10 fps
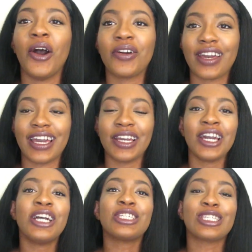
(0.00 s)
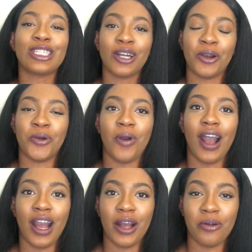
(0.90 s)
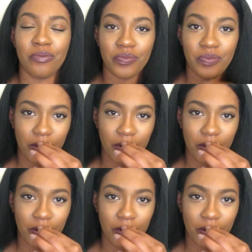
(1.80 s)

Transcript: okay. So, um,